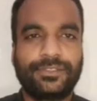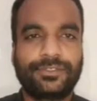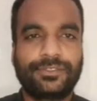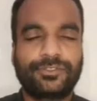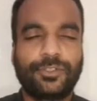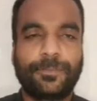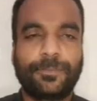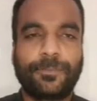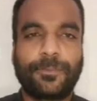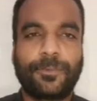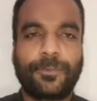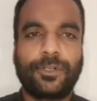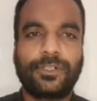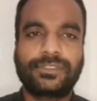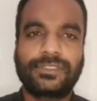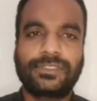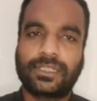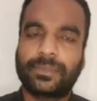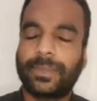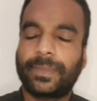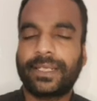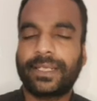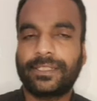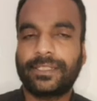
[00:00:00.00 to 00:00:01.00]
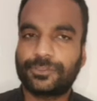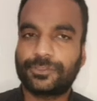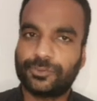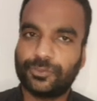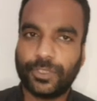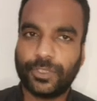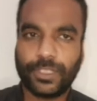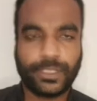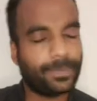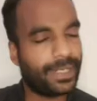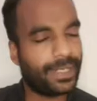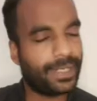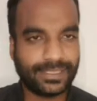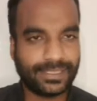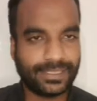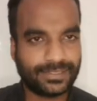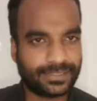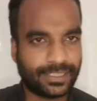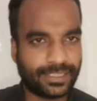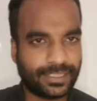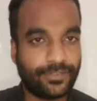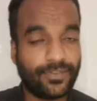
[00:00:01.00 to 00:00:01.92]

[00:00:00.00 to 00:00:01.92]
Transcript: So poles are minus 2 and minus 3.